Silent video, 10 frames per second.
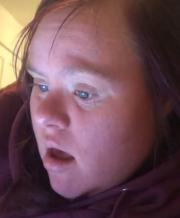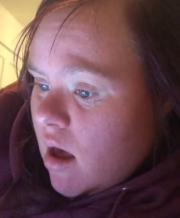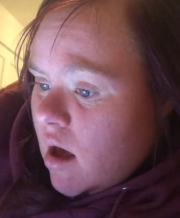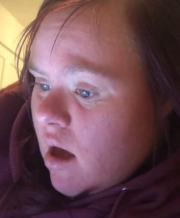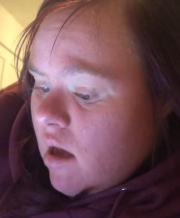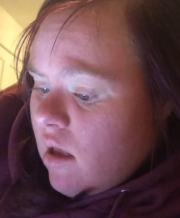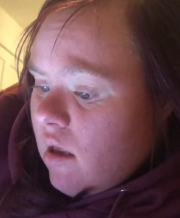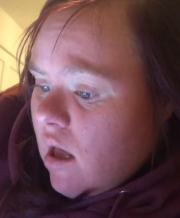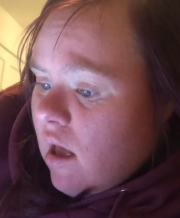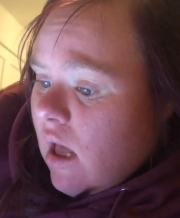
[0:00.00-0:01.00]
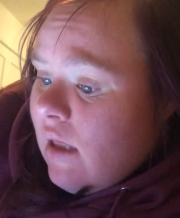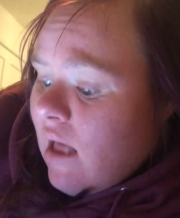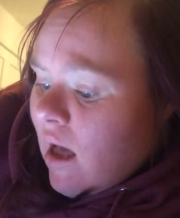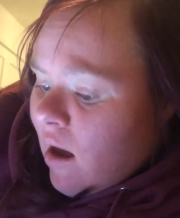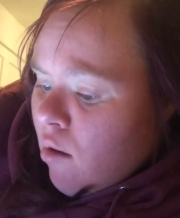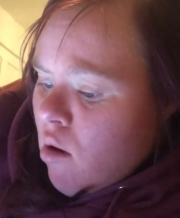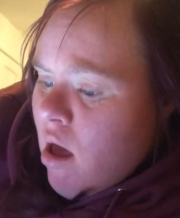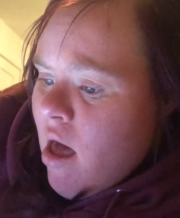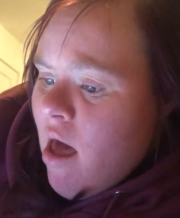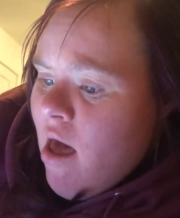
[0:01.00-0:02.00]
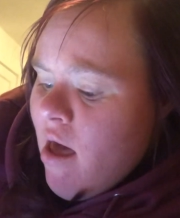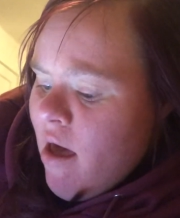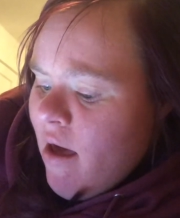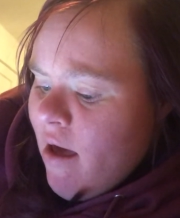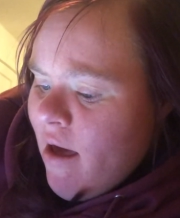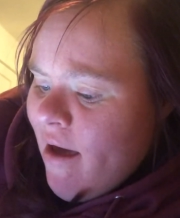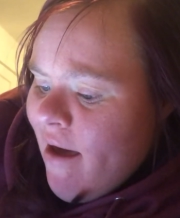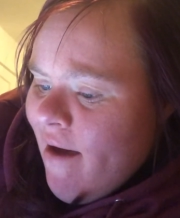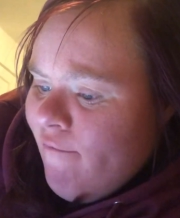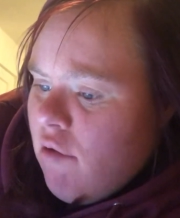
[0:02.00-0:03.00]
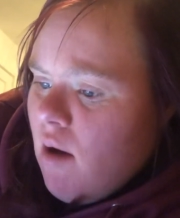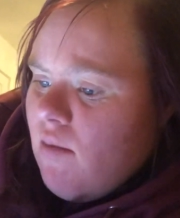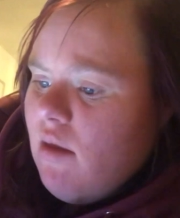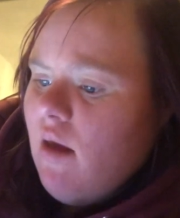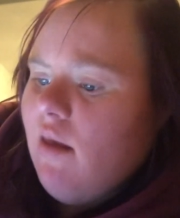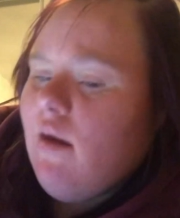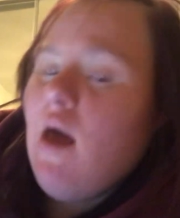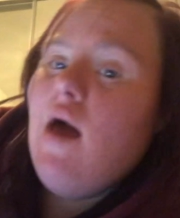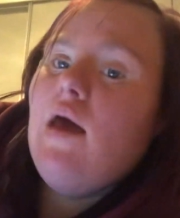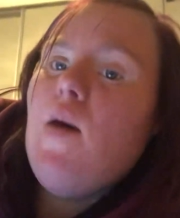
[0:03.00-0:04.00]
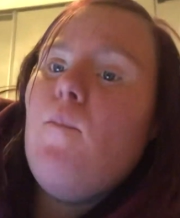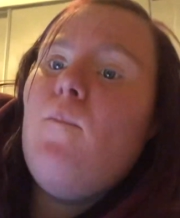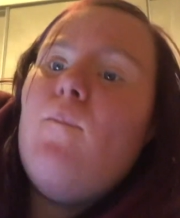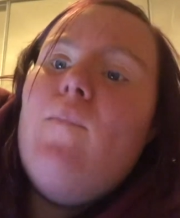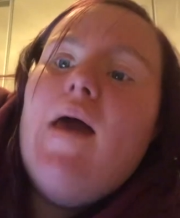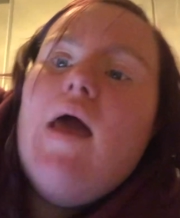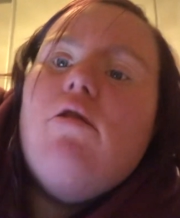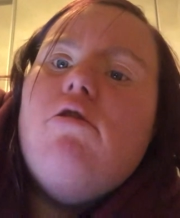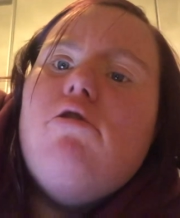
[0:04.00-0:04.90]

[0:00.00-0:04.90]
And now, from the Sky Bet